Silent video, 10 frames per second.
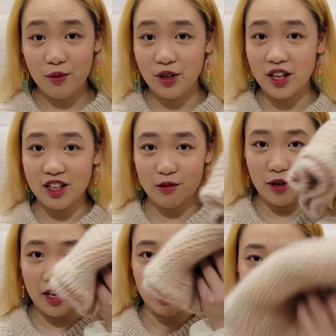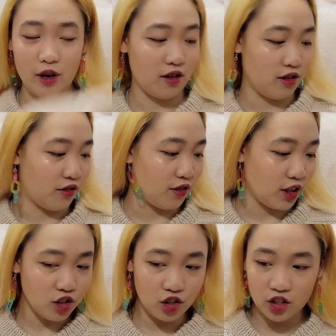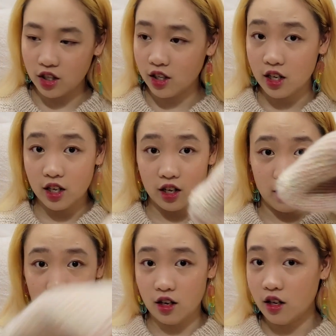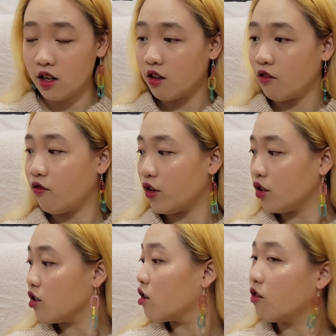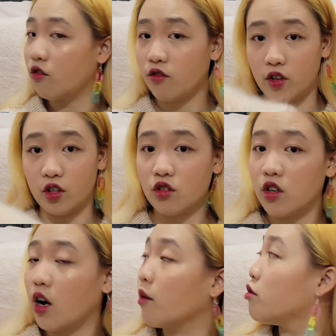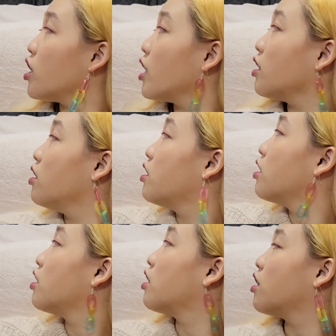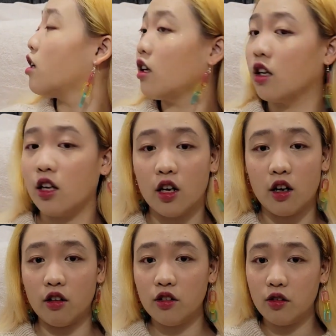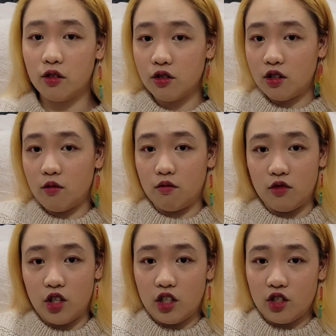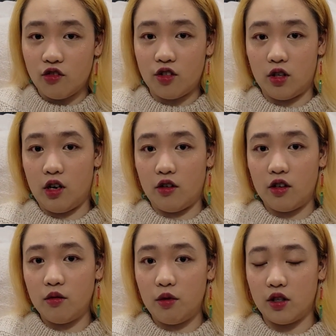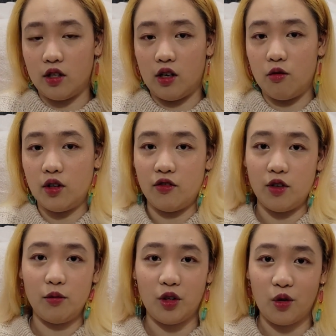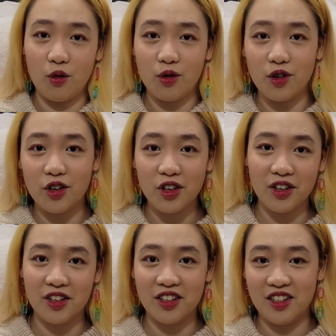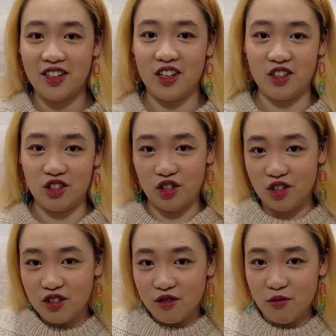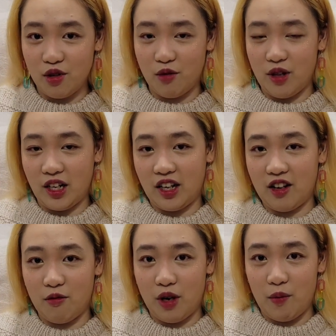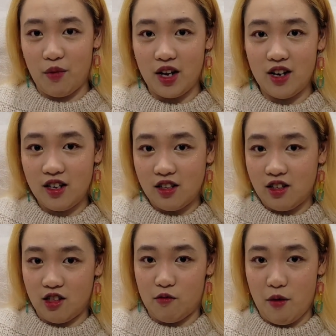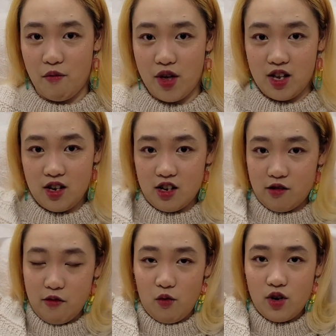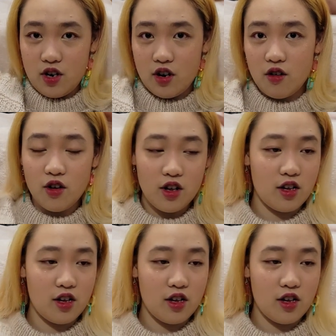But yeah, that's my Nomad hood finished. First finished object. Also, there's some change of scenario because I don't want to film in the corner. I just put a blanket on my bed. This is my bed. This is my window.